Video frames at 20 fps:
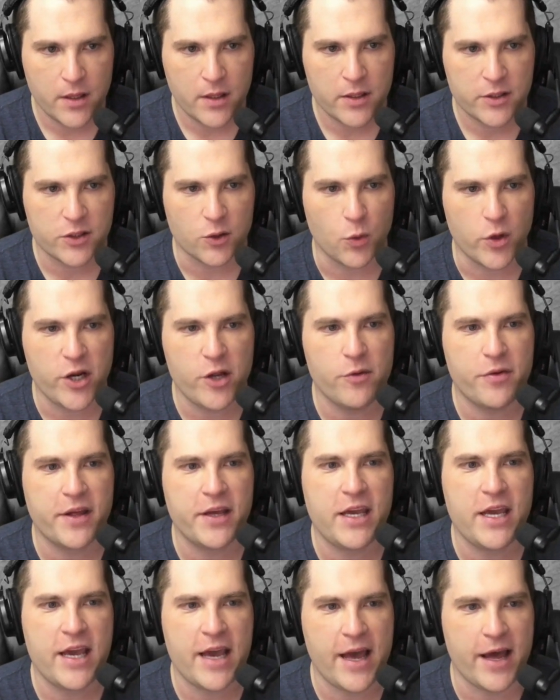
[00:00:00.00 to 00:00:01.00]
So what do you
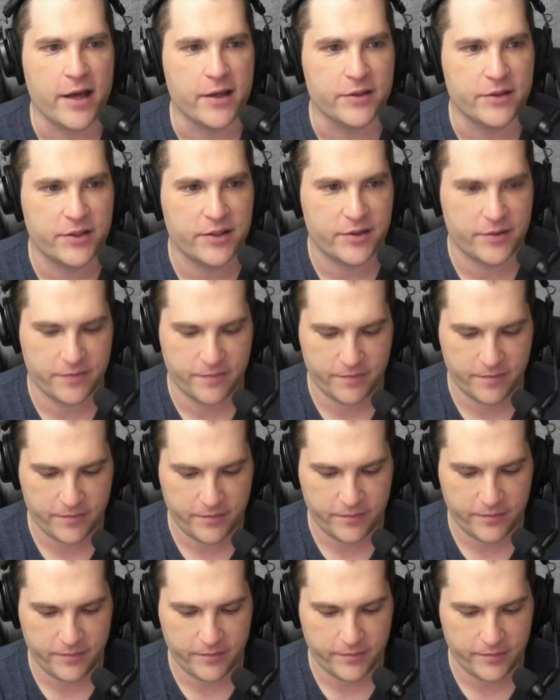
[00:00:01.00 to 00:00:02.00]
think he has?
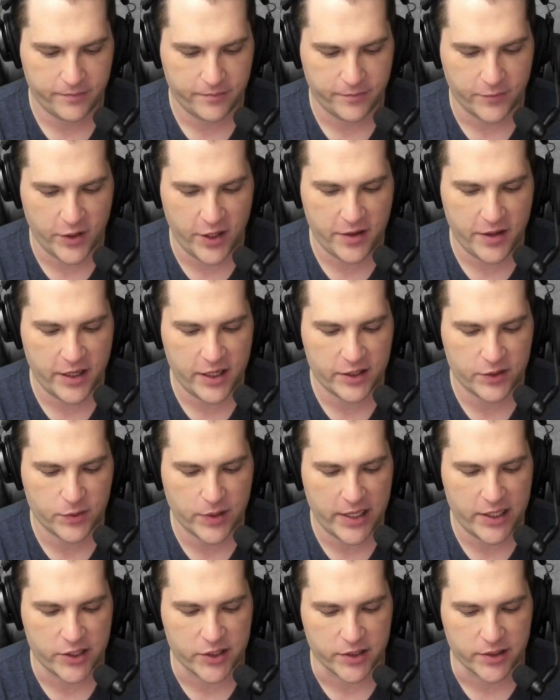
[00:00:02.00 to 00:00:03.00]
What do you think his
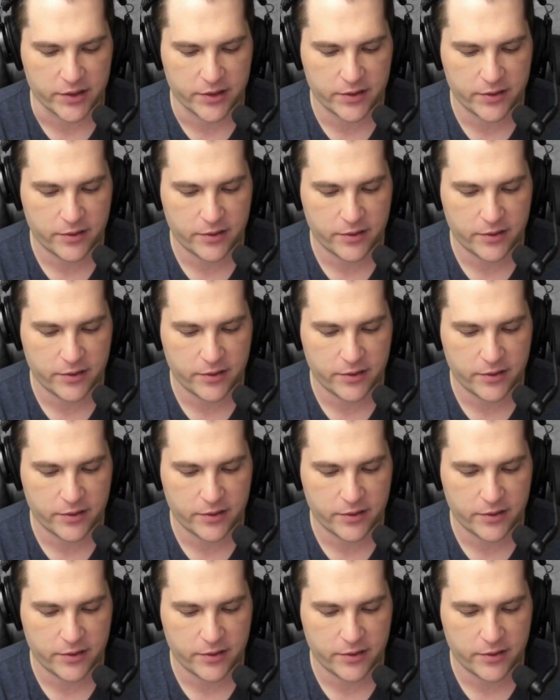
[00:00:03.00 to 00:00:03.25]
range is?